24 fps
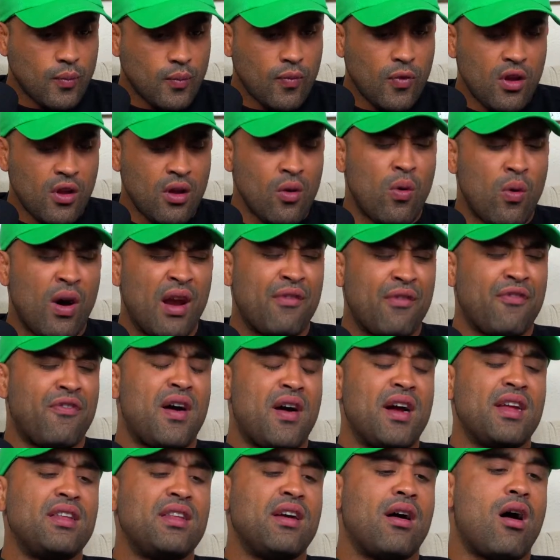What I
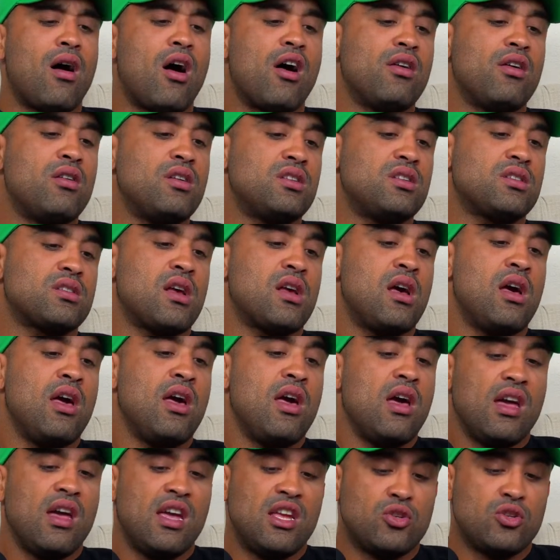find the hardest
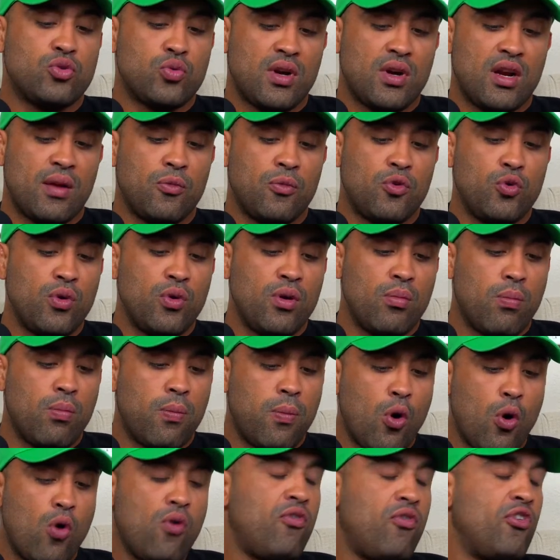is when I'm doing
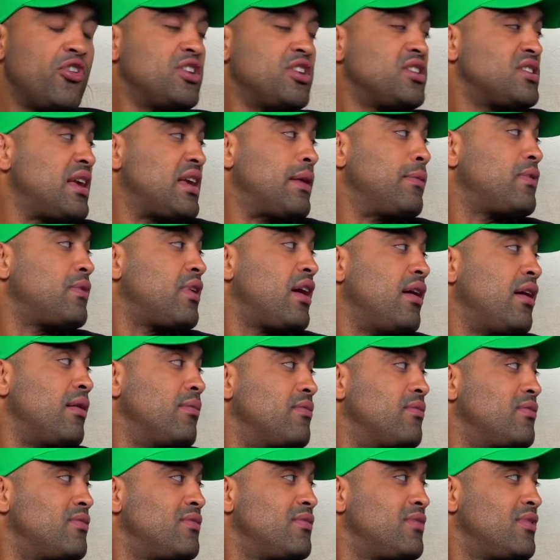both at the same time.
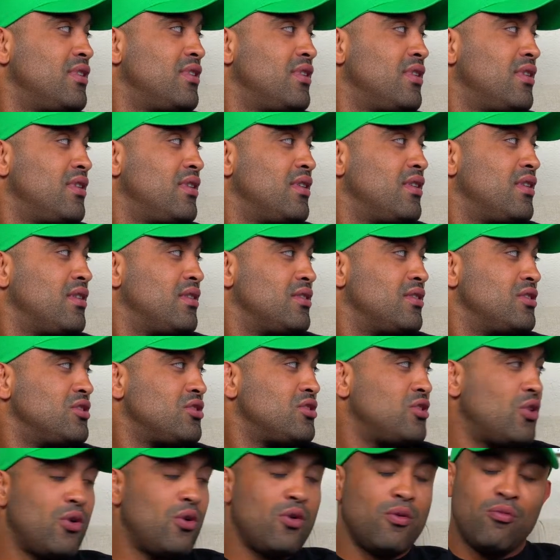
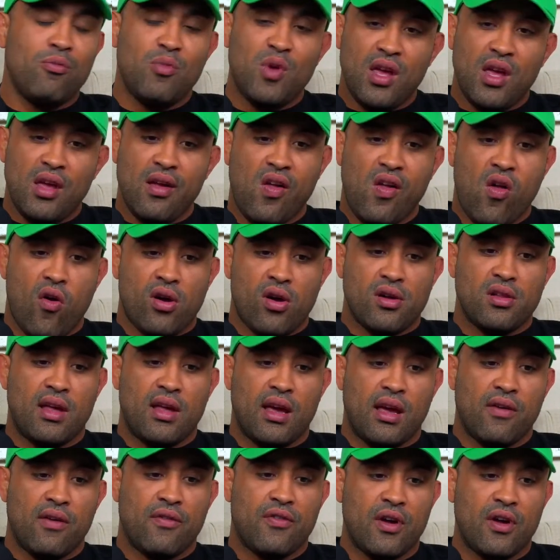So me,
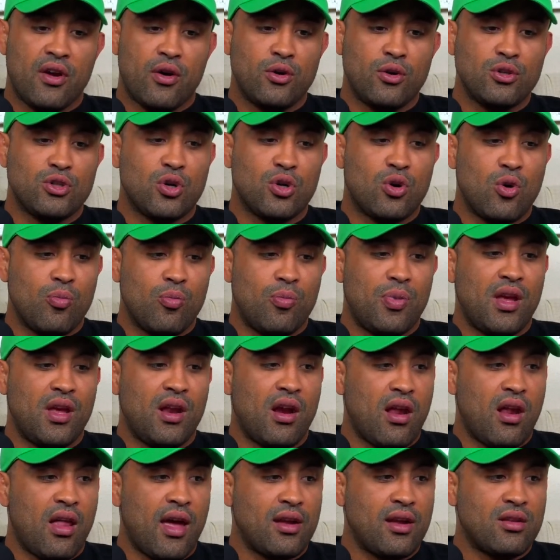like if I go to compete, I
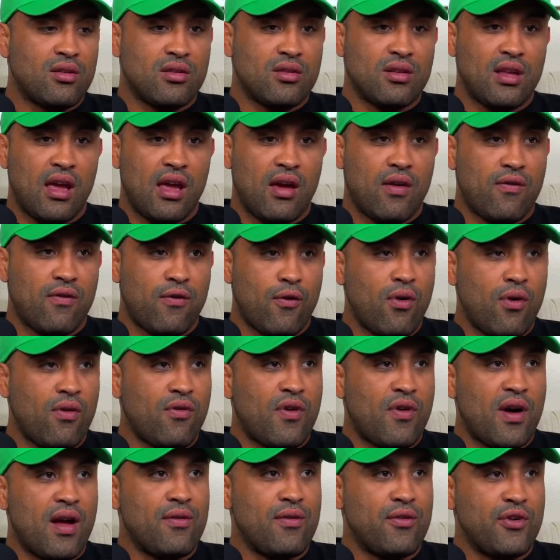like to take 4 or
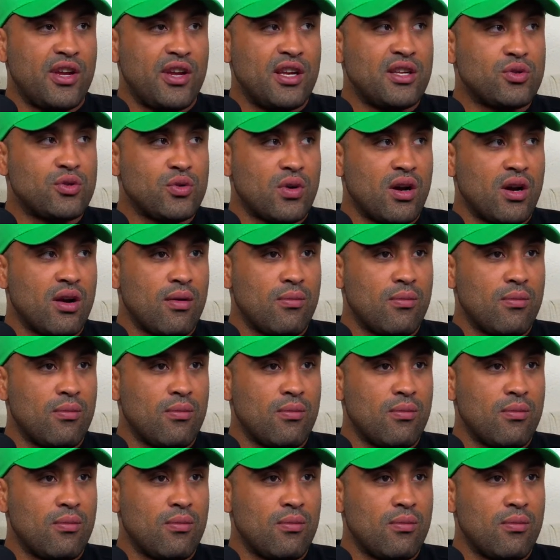5 weeks where